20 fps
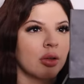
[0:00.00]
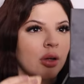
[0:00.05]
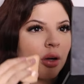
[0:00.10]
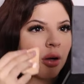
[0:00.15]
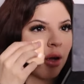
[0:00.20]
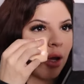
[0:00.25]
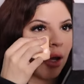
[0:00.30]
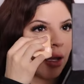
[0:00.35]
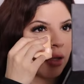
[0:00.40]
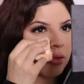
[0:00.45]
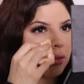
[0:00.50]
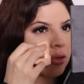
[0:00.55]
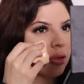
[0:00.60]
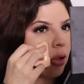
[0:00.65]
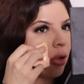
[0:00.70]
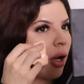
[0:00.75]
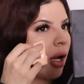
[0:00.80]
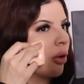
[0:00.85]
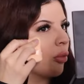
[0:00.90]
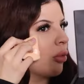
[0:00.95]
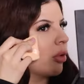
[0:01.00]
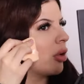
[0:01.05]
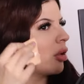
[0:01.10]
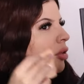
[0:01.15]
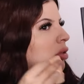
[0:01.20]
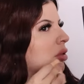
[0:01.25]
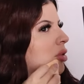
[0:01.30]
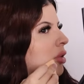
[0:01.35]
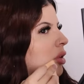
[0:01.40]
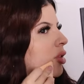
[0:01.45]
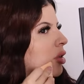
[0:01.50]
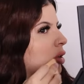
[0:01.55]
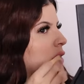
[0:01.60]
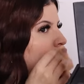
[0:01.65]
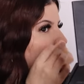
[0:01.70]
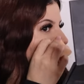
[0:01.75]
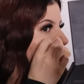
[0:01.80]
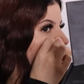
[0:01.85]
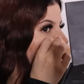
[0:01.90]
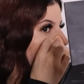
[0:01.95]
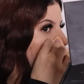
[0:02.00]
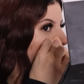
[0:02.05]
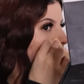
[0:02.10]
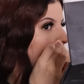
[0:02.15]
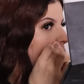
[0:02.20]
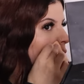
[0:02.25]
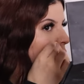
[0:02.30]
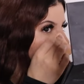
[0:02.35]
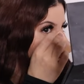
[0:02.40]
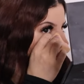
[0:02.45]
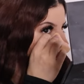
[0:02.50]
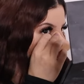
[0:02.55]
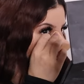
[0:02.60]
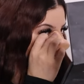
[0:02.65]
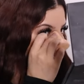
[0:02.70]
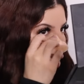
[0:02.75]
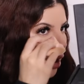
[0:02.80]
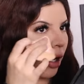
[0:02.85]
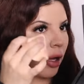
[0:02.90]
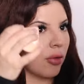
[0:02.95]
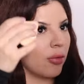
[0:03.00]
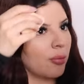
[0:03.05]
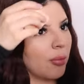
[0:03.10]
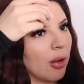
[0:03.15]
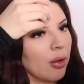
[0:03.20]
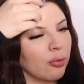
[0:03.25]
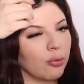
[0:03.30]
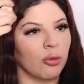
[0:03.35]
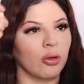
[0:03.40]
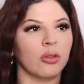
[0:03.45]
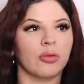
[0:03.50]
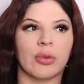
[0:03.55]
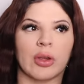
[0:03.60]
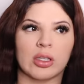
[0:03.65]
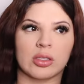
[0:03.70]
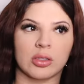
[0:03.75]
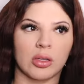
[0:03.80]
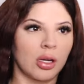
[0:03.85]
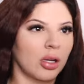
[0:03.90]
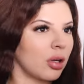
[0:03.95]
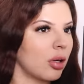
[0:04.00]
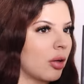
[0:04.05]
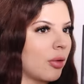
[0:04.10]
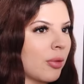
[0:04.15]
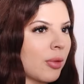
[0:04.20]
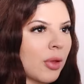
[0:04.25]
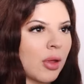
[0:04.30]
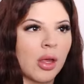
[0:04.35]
Okay, so I want to use this tomorrow when I fully have my full face on,